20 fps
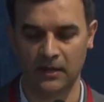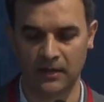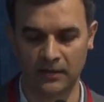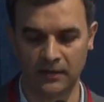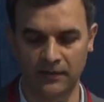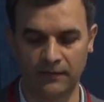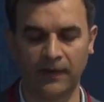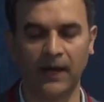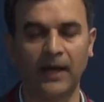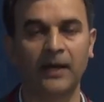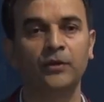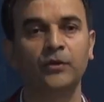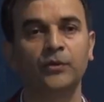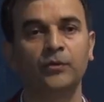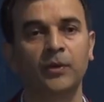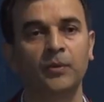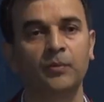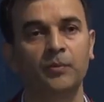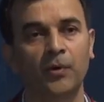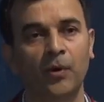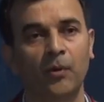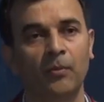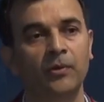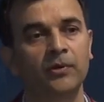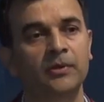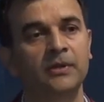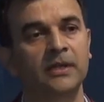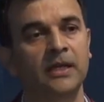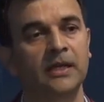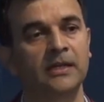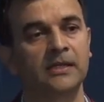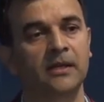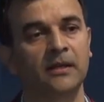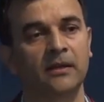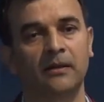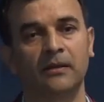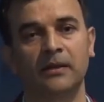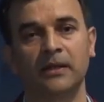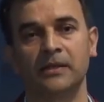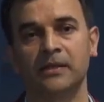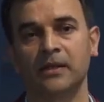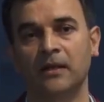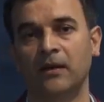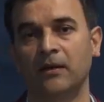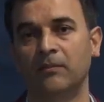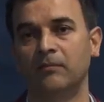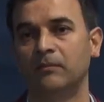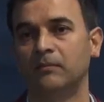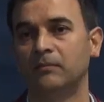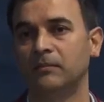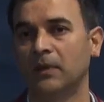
the value we promote is a